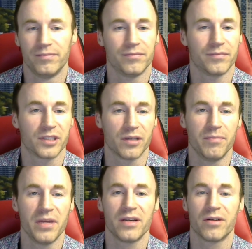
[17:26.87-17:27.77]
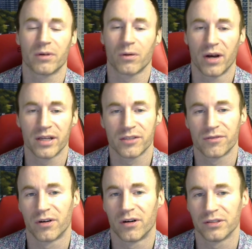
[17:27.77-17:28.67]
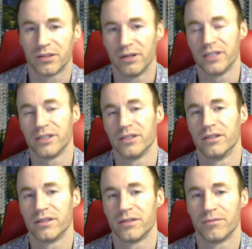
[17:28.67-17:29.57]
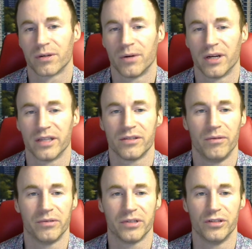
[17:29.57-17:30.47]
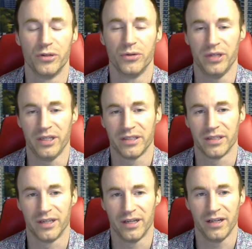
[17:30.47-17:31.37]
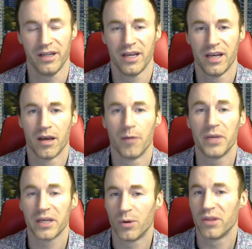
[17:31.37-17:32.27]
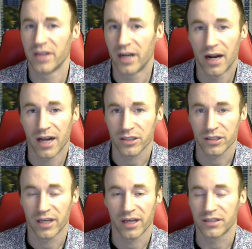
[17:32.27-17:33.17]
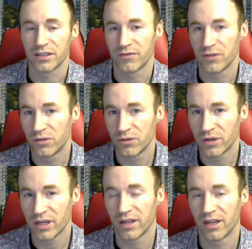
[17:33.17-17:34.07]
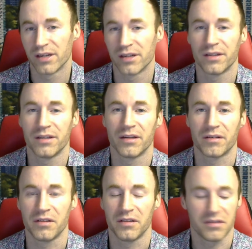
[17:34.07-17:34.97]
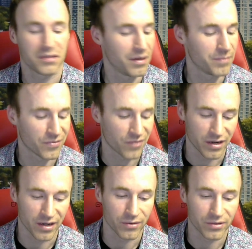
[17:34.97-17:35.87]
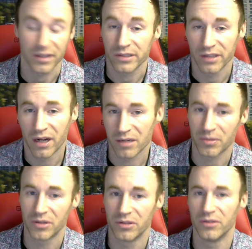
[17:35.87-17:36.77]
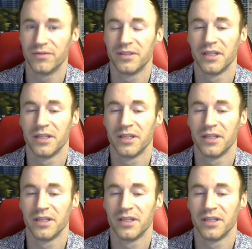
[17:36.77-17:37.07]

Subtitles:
Submit your requests for alterations requests. Don't just do it. A big one there, actually, yeah, because if you do it and come to find out that it's not approved,